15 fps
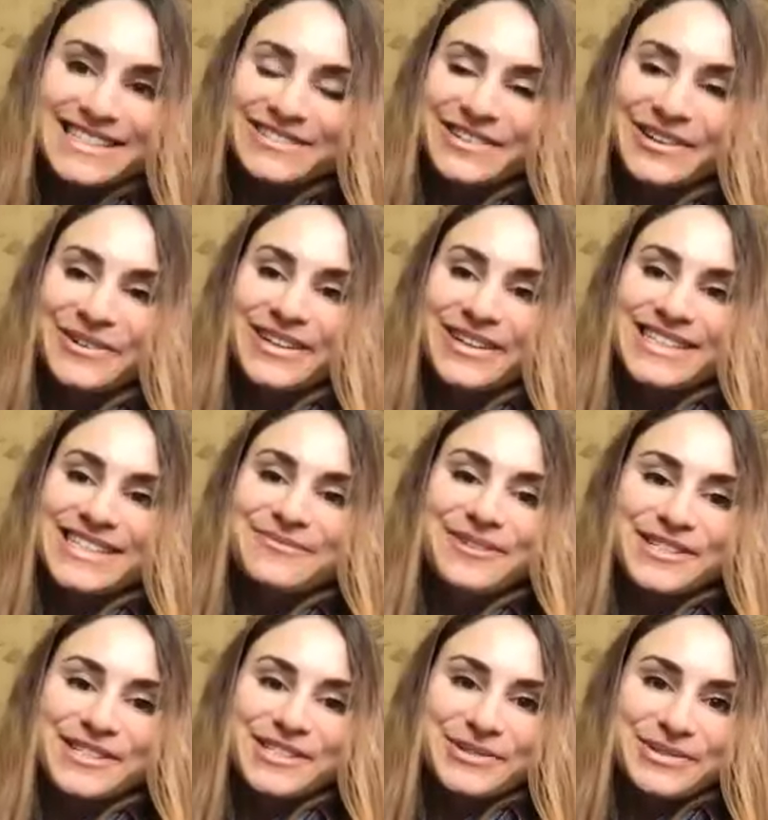you know what's
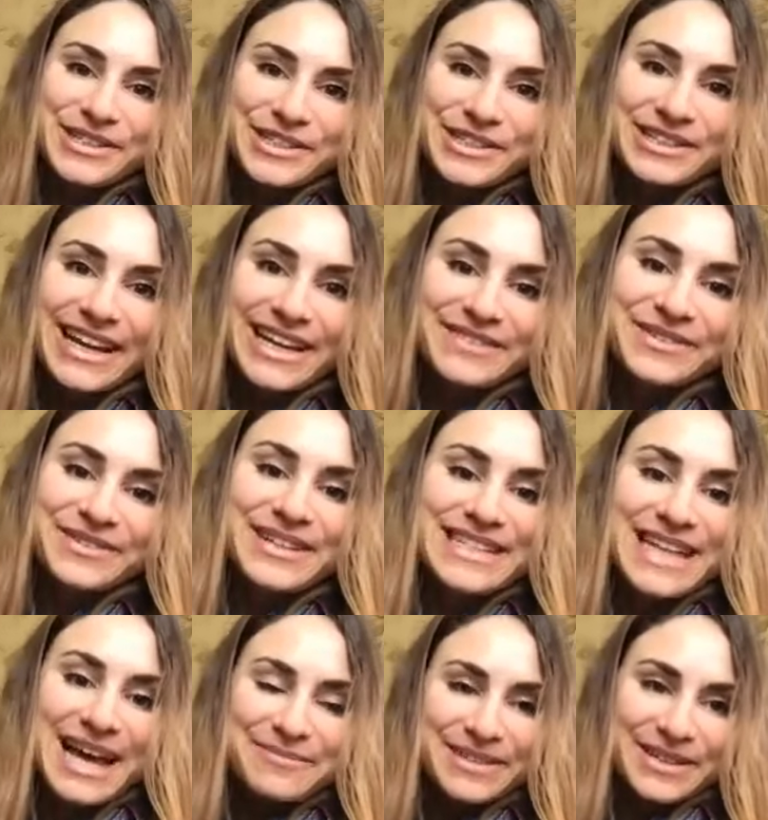what's new in your life and what's
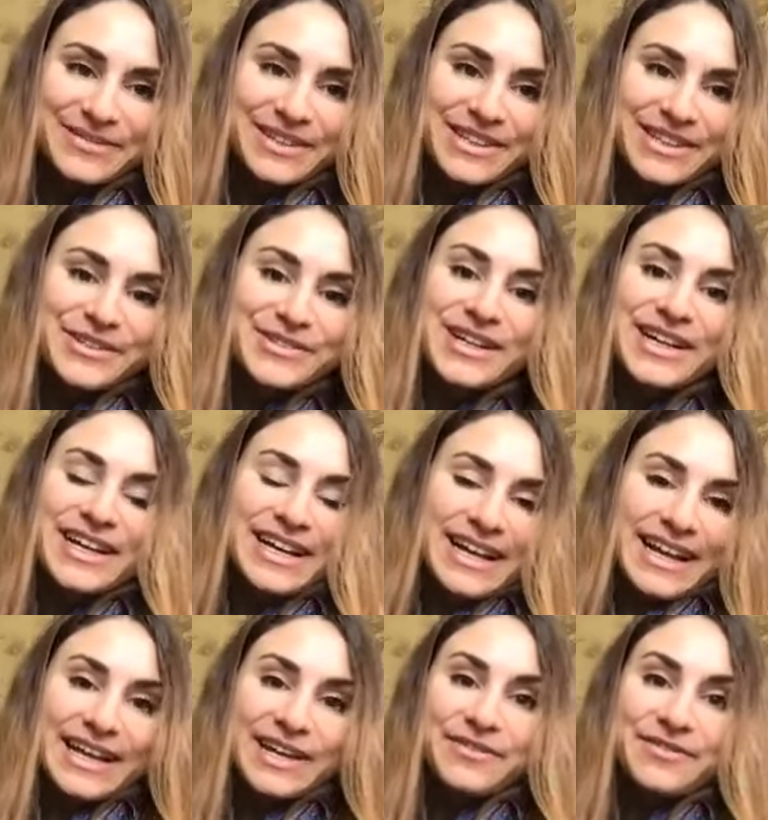happening with you
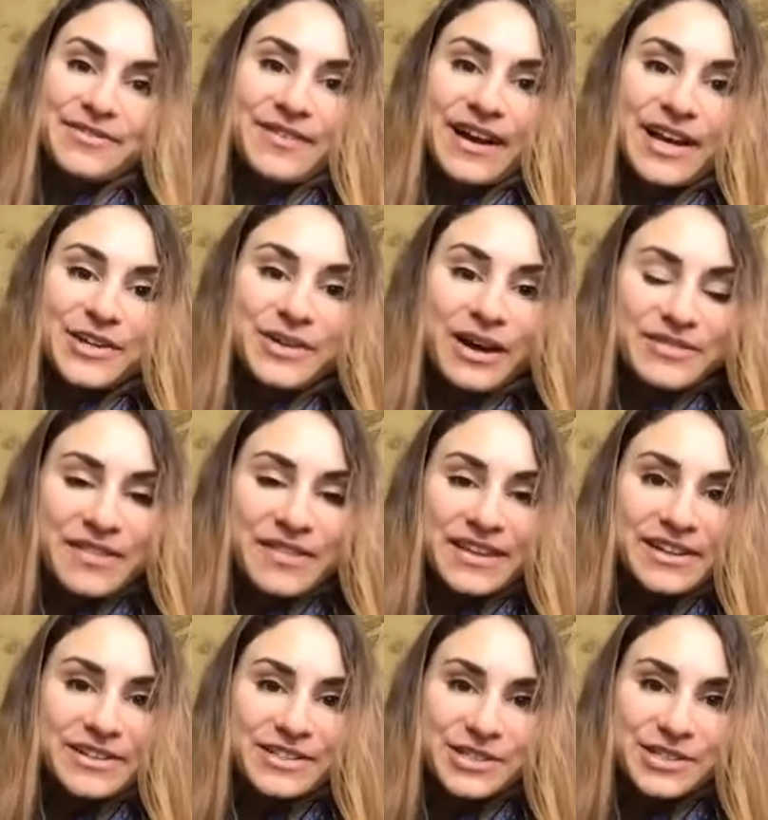if uh, you have nothing
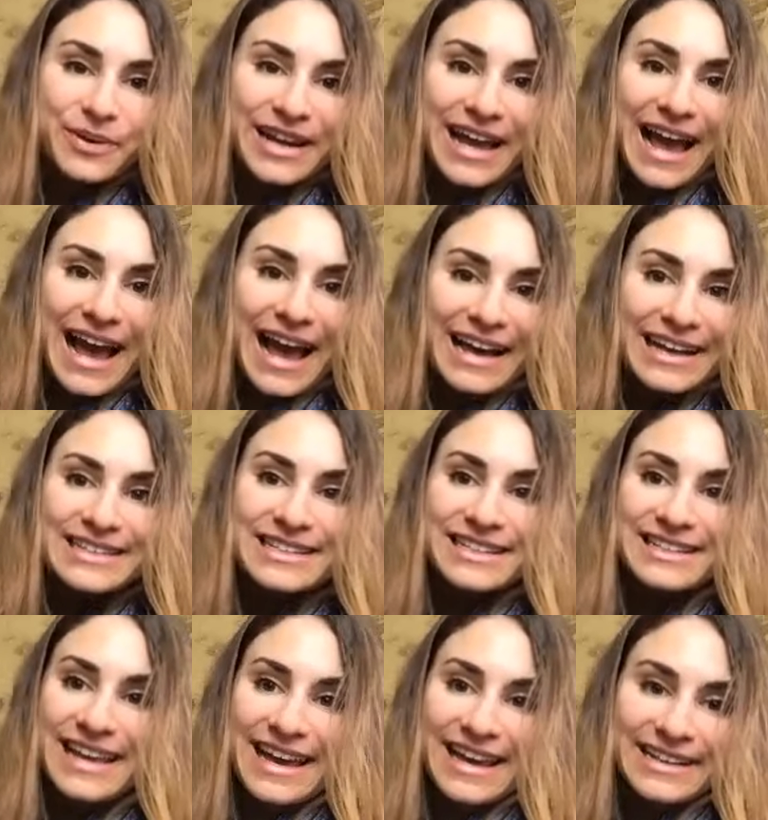else you want to add
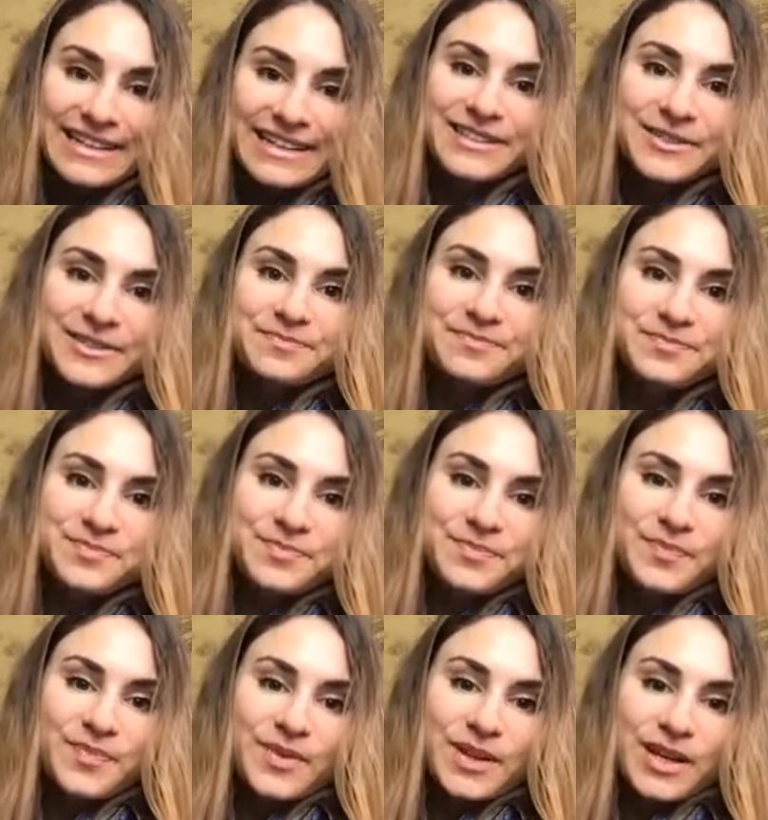then
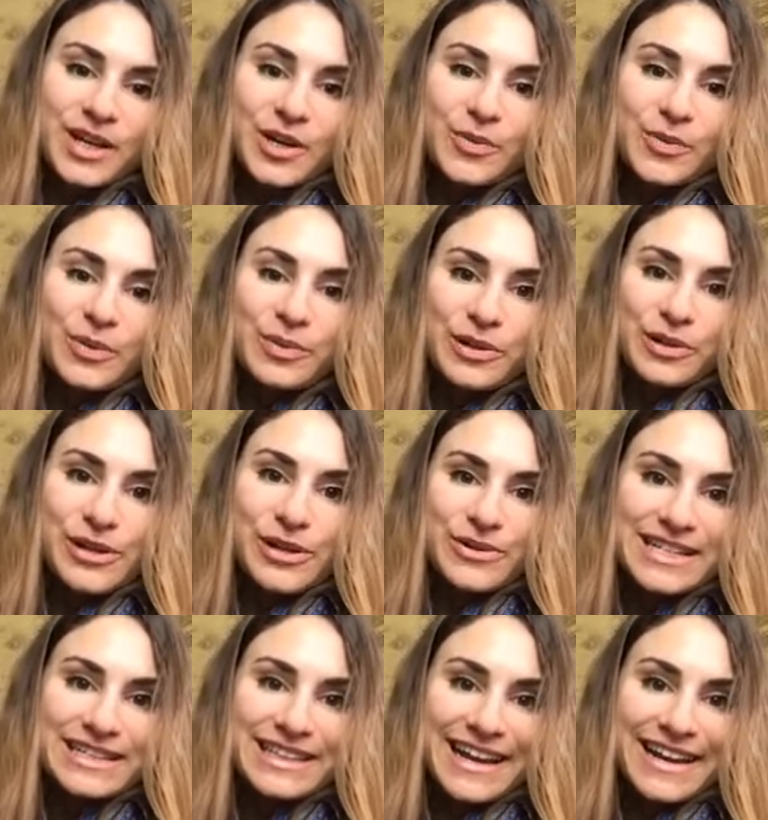we will close
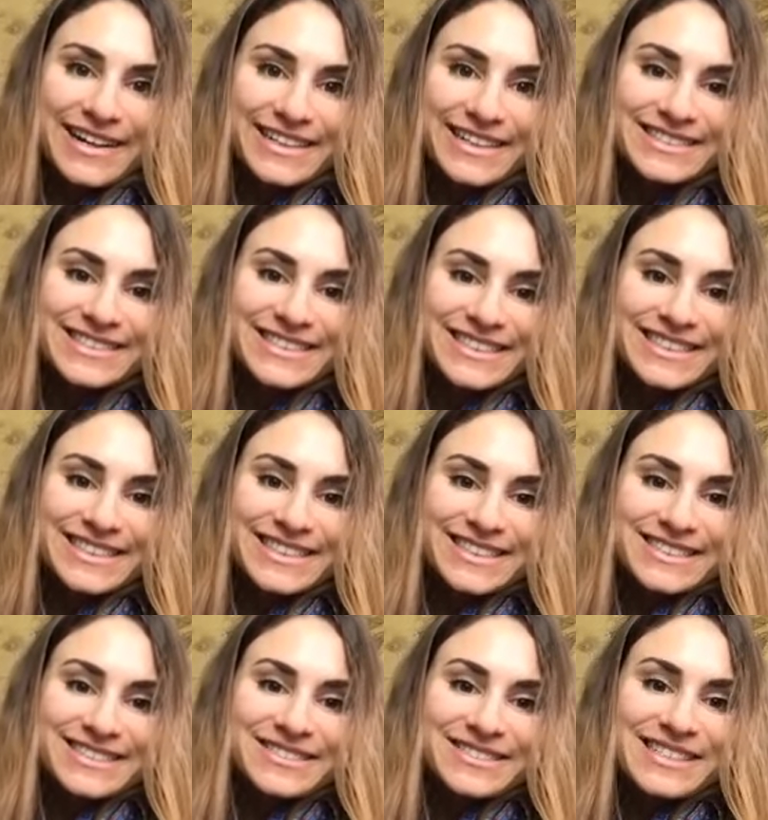it there
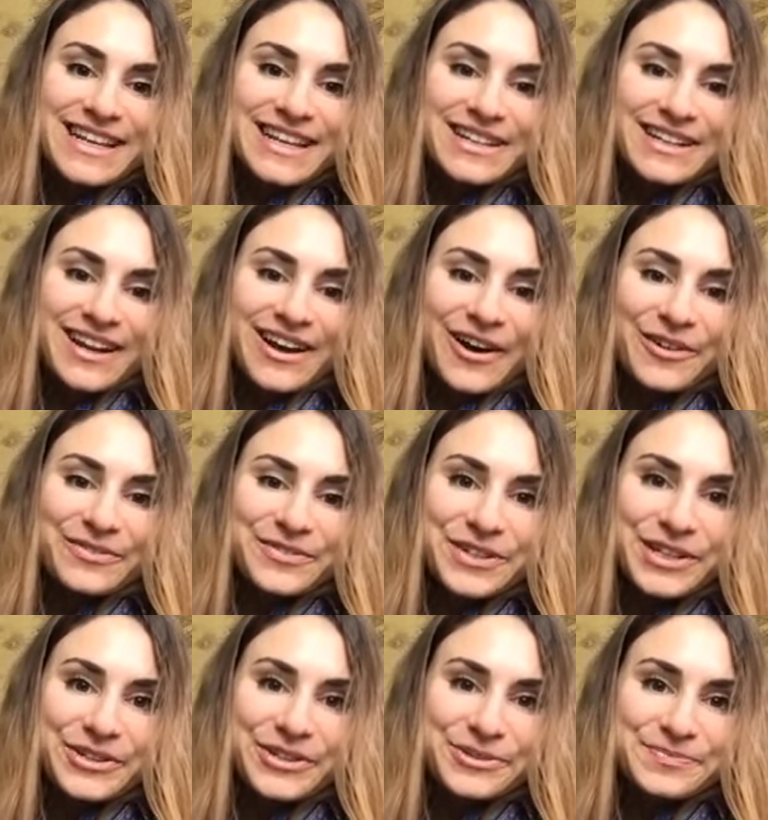okay all for
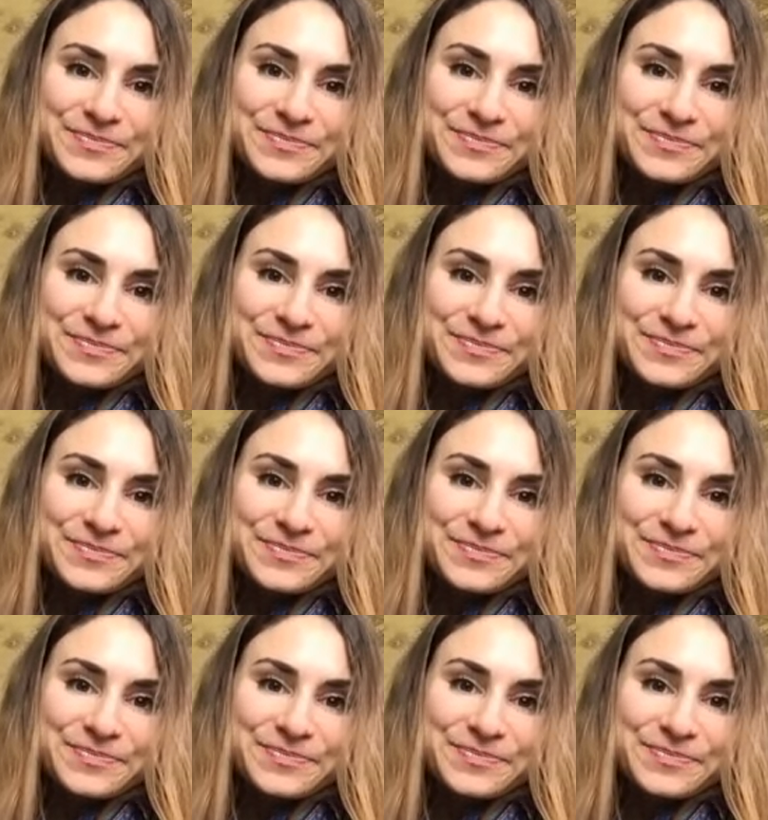you